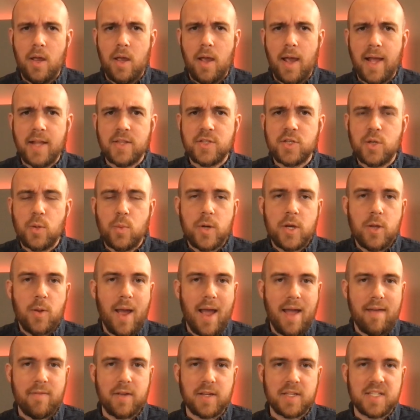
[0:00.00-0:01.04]
And so when you
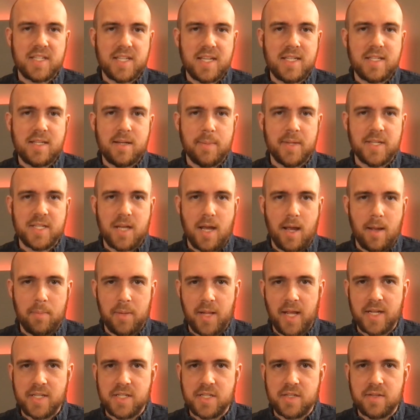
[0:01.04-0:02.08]
have a system as
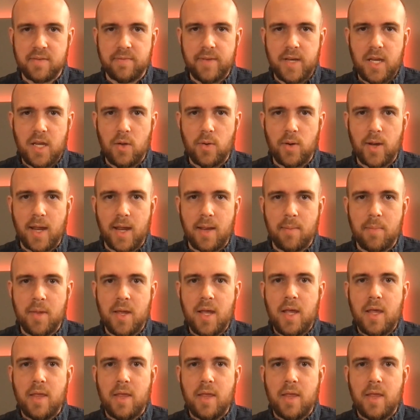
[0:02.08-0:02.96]
complex as a video game,